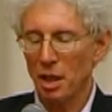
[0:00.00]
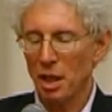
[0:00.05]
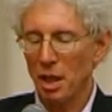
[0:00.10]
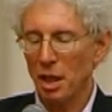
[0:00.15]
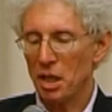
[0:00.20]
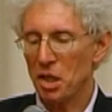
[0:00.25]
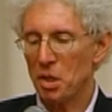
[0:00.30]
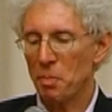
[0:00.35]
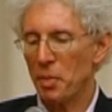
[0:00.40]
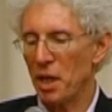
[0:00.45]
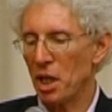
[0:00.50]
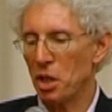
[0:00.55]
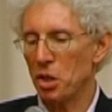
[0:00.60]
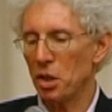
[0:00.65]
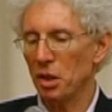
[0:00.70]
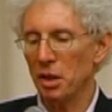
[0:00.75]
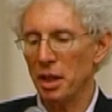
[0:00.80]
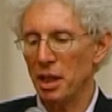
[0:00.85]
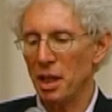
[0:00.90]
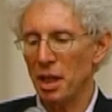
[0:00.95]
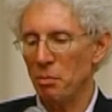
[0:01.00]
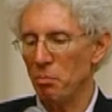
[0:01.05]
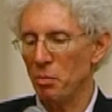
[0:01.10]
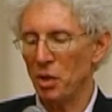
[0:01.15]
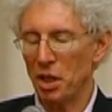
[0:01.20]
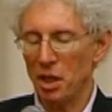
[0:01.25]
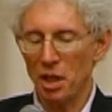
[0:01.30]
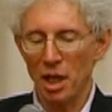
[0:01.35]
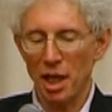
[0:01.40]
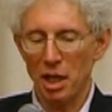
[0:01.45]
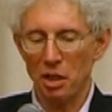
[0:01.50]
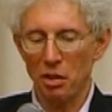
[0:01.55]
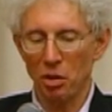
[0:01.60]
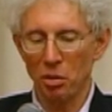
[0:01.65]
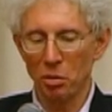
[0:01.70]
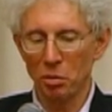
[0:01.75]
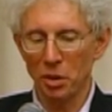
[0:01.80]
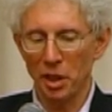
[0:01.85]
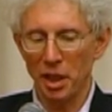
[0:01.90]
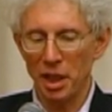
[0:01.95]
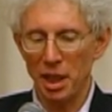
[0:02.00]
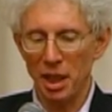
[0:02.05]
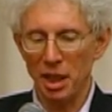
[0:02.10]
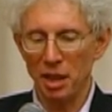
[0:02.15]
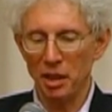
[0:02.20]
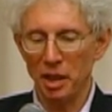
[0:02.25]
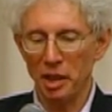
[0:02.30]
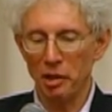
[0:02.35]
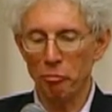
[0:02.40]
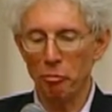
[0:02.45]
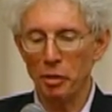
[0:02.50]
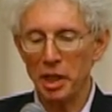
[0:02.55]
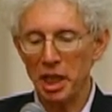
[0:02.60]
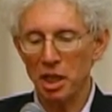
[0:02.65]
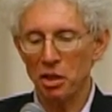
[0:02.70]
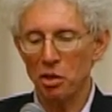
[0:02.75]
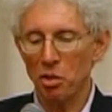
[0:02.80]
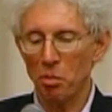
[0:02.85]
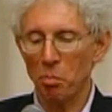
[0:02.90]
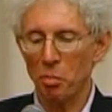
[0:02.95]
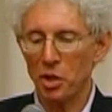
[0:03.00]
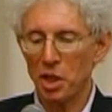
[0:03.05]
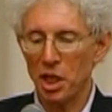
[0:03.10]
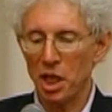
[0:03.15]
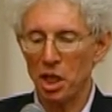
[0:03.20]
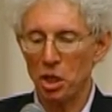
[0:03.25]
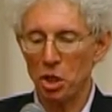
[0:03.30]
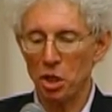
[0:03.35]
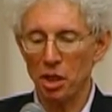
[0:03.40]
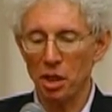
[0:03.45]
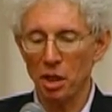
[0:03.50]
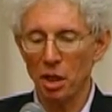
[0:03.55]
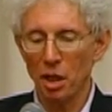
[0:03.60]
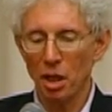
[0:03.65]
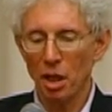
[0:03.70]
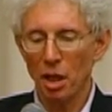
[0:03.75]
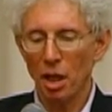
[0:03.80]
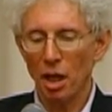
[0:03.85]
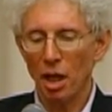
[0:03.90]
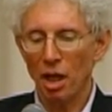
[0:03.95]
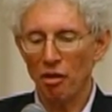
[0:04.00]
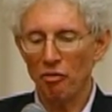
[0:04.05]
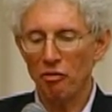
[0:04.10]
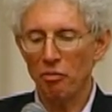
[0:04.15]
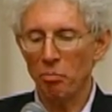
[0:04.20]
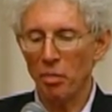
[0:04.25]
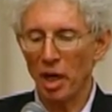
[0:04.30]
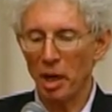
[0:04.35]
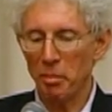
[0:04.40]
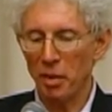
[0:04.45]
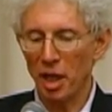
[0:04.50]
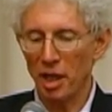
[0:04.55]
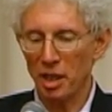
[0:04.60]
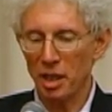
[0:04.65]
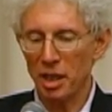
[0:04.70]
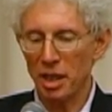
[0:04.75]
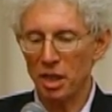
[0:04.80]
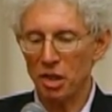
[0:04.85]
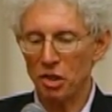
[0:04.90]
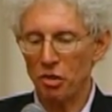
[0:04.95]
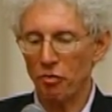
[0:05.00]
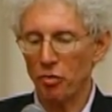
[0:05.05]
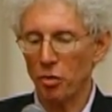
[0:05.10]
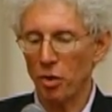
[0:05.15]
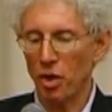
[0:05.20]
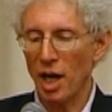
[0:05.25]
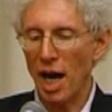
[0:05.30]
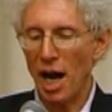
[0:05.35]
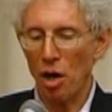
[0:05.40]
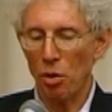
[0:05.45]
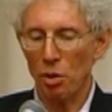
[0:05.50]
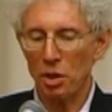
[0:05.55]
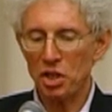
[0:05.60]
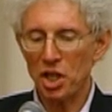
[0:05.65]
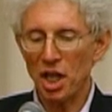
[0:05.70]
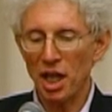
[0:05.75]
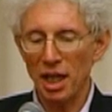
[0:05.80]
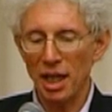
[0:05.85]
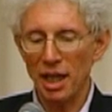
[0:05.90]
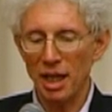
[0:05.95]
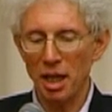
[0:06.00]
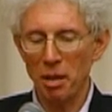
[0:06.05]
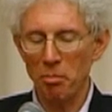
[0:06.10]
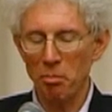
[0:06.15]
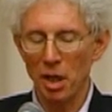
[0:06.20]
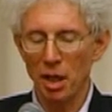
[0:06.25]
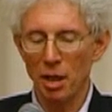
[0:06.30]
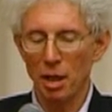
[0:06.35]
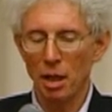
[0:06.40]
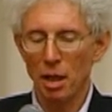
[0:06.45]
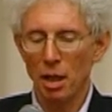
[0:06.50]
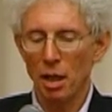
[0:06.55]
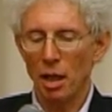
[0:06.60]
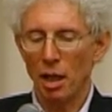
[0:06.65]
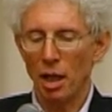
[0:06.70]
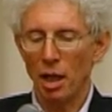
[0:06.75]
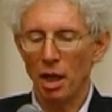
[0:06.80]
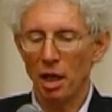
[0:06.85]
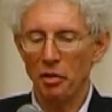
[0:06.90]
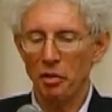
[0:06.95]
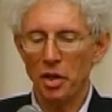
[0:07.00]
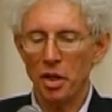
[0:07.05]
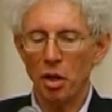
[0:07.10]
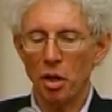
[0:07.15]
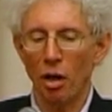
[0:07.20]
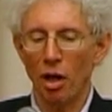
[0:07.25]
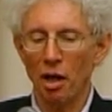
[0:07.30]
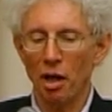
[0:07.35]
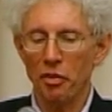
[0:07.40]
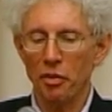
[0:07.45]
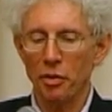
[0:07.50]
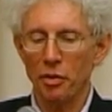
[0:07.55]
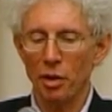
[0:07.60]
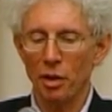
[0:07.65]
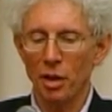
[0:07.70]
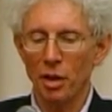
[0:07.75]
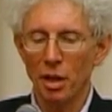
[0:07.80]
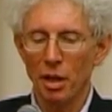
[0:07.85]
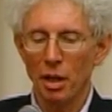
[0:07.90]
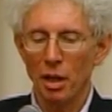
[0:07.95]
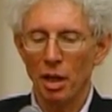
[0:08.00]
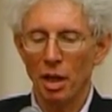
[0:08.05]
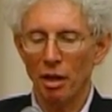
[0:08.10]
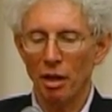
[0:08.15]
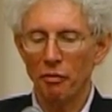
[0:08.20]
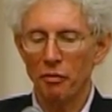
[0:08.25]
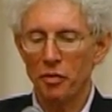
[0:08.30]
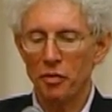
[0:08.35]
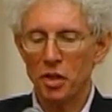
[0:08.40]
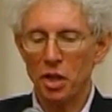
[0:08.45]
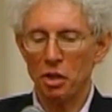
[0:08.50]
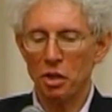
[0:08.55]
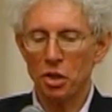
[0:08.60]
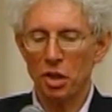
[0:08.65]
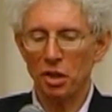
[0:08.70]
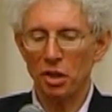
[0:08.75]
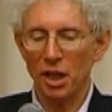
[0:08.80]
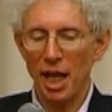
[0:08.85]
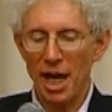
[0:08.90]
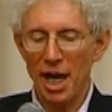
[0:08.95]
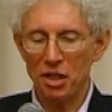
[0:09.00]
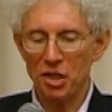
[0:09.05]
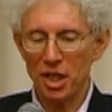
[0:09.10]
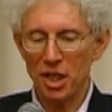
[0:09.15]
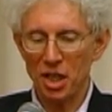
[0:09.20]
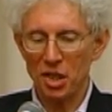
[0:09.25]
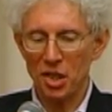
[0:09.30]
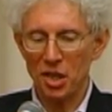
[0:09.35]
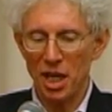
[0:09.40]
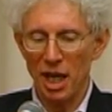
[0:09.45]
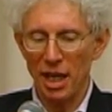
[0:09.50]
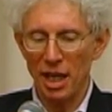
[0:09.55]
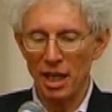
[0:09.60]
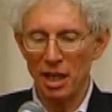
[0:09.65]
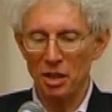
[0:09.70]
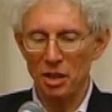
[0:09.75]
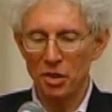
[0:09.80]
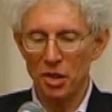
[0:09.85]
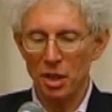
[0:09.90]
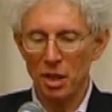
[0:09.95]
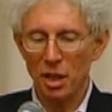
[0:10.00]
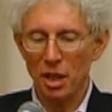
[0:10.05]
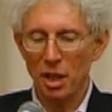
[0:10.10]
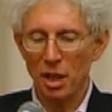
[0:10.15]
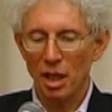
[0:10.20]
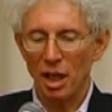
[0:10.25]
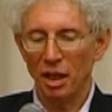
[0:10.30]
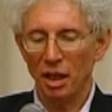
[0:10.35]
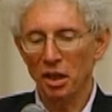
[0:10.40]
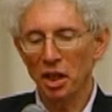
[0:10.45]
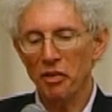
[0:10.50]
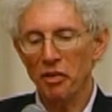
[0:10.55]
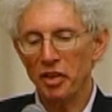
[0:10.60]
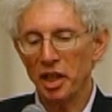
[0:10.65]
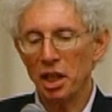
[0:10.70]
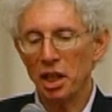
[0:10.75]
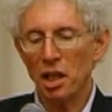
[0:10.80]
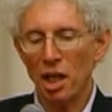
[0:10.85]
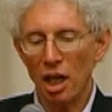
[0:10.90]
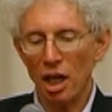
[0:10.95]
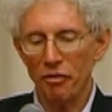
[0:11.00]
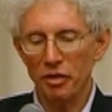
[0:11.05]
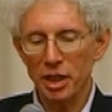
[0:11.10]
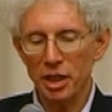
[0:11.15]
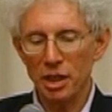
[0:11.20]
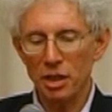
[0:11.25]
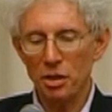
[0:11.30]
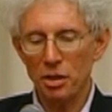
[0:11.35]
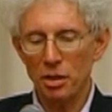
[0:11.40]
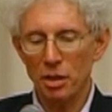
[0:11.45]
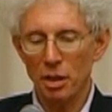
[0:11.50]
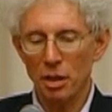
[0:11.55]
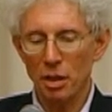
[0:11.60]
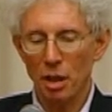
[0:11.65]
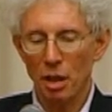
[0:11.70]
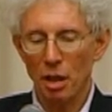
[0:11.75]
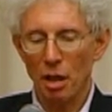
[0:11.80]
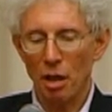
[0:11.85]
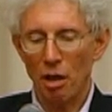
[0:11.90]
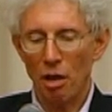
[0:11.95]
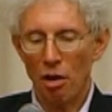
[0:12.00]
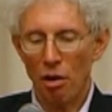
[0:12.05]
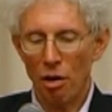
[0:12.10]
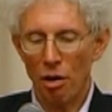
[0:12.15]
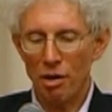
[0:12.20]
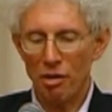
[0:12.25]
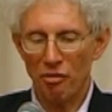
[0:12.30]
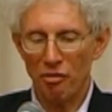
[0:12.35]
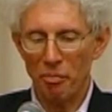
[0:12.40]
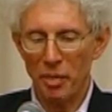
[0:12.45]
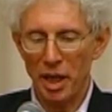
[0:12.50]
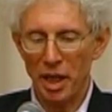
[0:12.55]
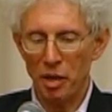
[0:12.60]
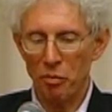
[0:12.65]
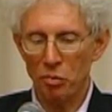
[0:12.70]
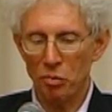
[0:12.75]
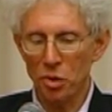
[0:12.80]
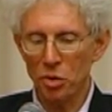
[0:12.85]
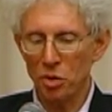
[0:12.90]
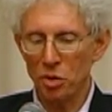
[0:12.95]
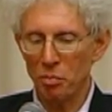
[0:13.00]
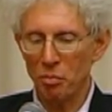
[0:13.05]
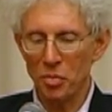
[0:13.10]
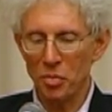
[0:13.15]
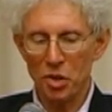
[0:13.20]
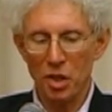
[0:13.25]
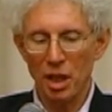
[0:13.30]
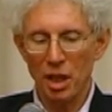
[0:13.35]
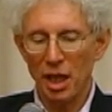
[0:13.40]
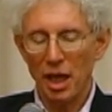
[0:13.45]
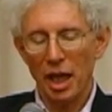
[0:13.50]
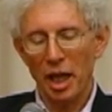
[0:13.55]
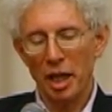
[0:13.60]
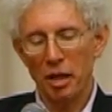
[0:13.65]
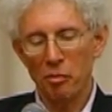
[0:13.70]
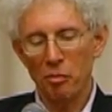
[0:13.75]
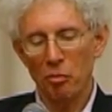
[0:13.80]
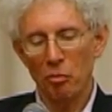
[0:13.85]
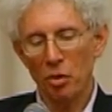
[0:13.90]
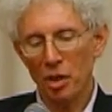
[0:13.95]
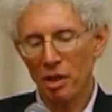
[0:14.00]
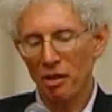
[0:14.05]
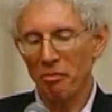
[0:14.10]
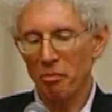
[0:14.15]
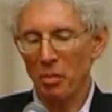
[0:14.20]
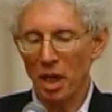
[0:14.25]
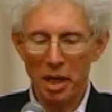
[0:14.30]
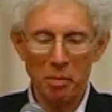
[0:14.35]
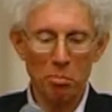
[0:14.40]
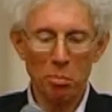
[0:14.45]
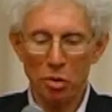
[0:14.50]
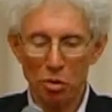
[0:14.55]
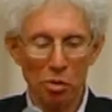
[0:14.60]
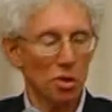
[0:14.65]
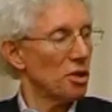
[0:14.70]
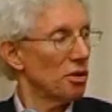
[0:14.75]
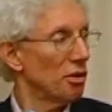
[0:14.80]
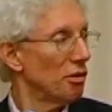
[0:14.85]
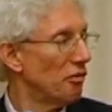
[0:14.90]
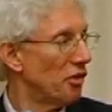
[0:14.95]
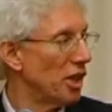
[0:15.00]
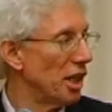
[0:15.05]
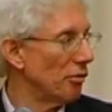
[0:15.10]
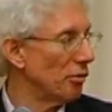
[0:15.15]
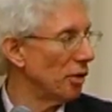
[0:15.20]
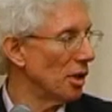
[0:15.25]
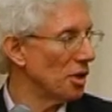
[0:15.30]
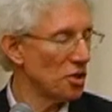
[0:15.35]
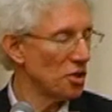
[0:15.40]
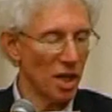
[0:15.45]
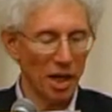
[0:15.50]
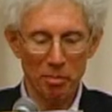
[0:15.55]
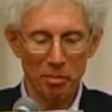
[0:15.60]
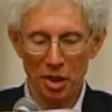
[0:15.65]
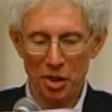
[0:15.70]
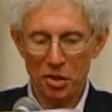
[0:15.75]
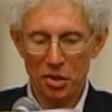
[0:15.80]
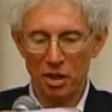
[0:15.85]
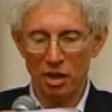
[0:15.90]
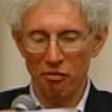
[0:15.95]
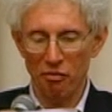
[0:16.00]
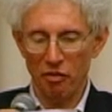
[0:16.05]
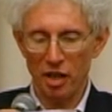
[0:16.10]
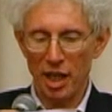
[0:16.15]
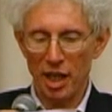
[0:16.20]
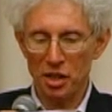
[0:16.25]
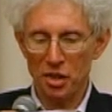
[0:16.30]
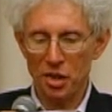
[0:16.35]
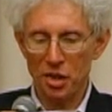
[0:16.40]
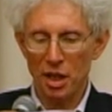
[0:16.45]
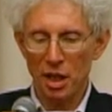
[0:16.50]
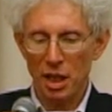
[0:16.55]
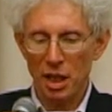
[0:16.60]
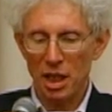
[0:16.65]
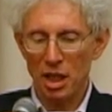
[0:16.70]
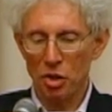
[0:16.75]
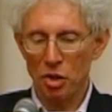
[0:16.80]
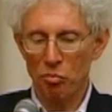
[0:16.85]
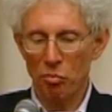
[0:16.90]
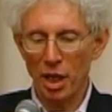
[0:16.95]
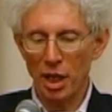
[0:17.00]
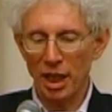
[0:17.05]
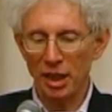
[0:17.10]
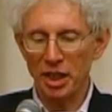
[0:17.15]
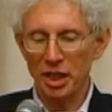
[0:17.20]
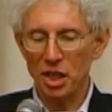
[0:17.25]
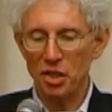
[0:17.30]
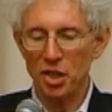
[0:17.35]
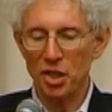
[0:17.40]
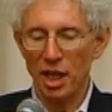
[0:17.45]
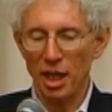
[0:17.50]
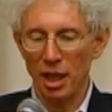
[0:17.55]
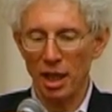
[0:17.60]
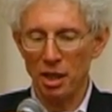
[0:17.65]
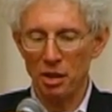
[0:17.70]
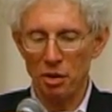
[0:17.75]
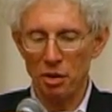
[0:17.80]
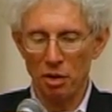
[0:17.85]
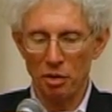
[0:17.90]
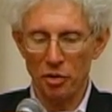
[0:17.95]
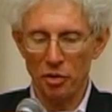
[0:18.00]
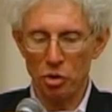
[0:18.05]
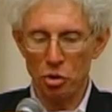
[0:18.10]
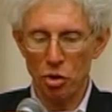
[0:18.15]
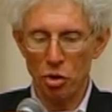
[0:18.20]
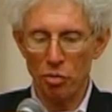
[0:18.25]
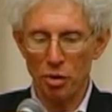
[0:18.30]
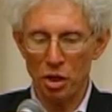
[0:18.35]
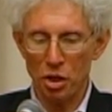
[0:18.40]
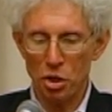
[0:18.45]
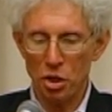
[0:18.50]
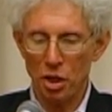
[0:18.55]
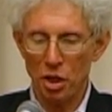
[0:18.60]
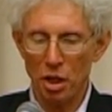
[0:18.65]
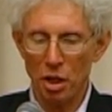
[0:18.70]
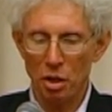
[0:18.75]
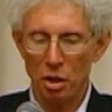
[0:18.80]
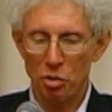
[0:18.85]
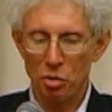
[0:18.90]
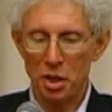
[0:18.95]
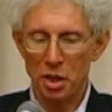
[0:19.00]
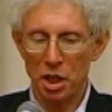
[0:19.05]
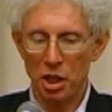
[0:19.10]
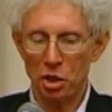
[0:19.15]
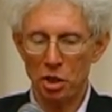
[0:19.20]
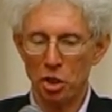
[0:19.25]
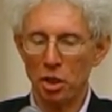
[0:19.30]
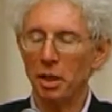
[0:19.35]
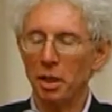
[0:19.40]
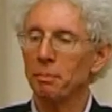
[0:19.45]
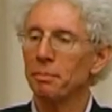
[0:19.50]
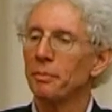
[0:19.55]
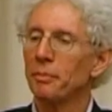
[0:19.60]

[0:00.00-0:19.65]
especially but not only in the reinterpretation of Maimonides for our time, the author of such classics as A Living Covenant, A Heart of Many Rooms, and one of my personal favorites, I must confess, Israelis and the Jewish Tradition.